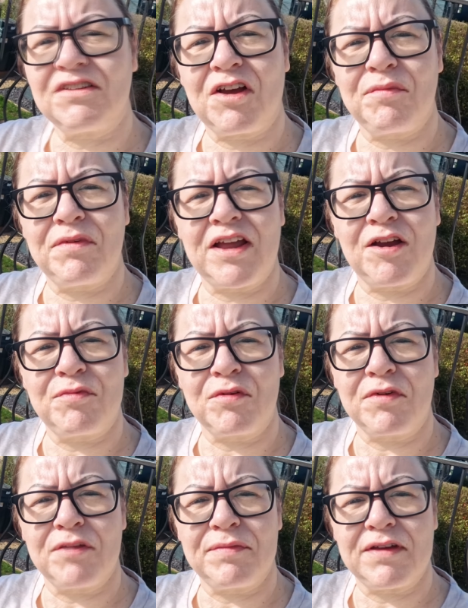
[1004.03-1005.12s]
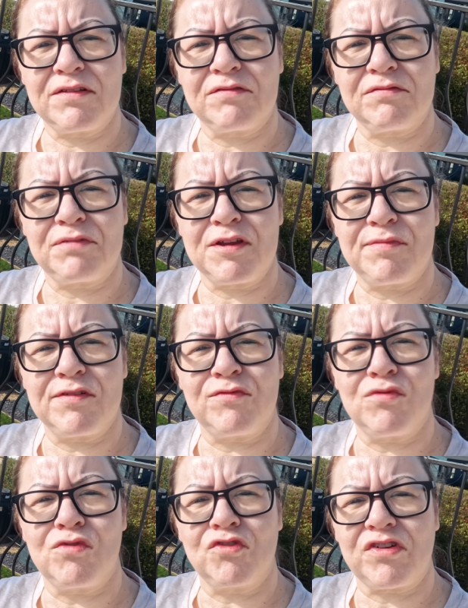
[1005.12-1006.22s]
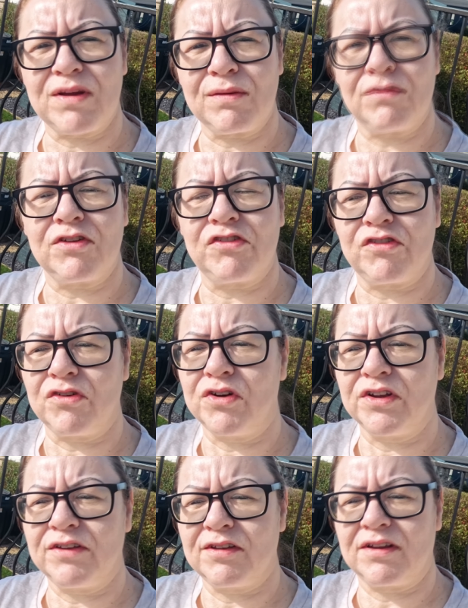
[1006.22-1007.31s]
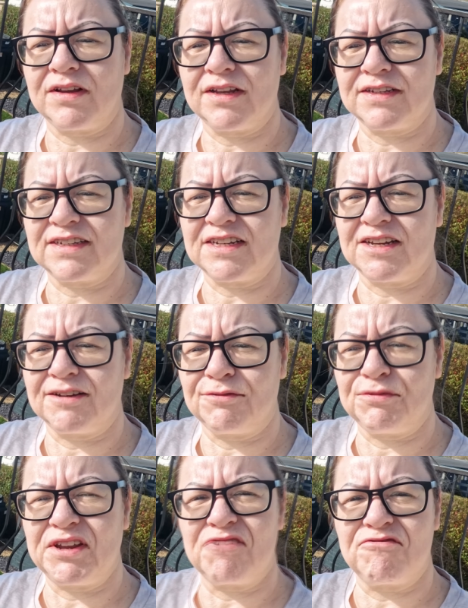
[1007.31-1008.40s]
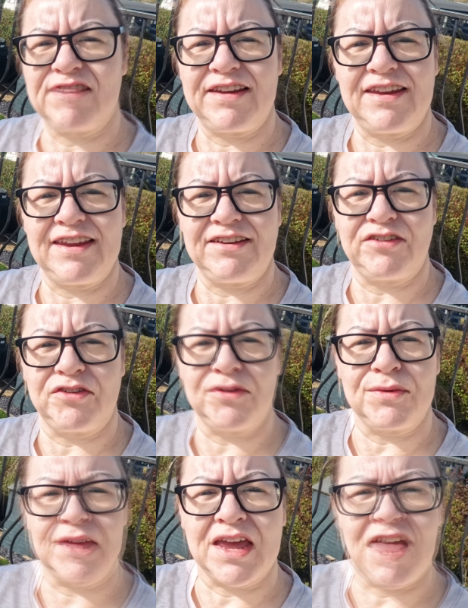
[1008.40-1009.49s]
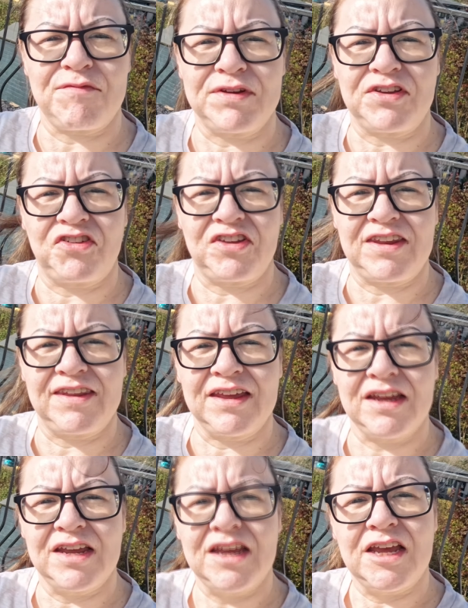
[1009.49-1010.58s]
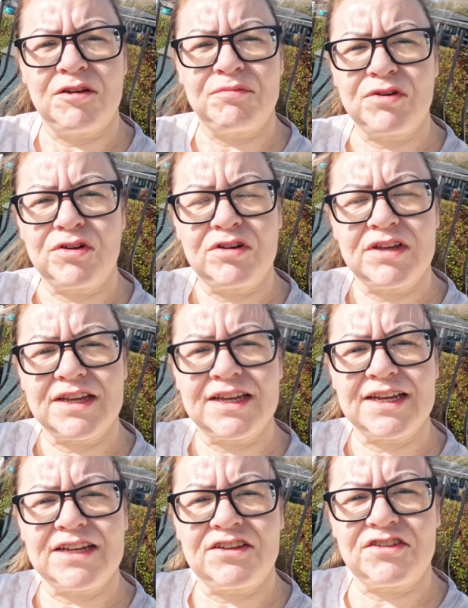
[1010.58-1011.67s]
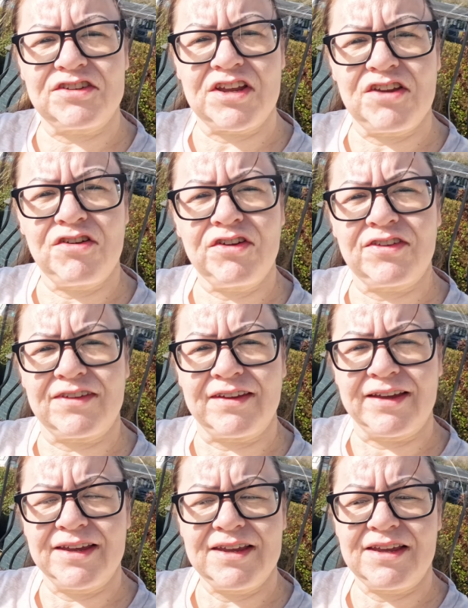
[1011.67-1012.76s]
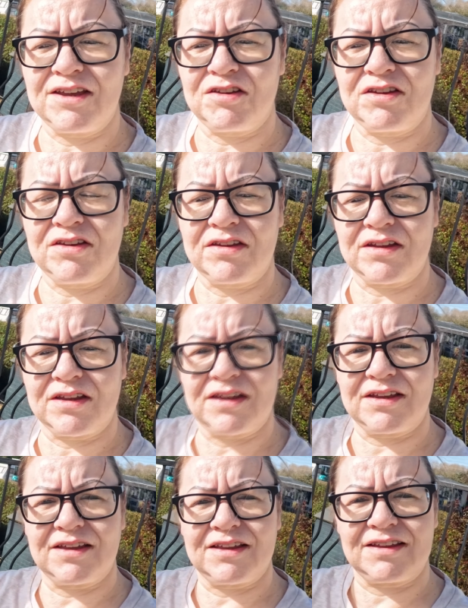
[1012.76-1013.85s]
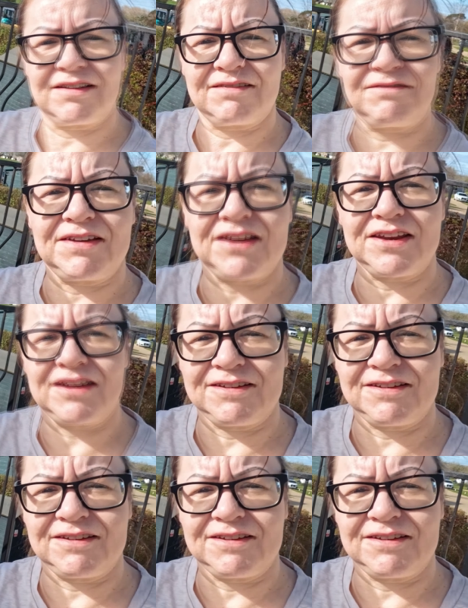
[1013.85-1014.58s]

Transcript: I'm no, but I'm on about people have walked around the site, so we don't really need to do that. Everybody's seen that, but it's a nice day. And yeah, give us the camera. So this gonna... is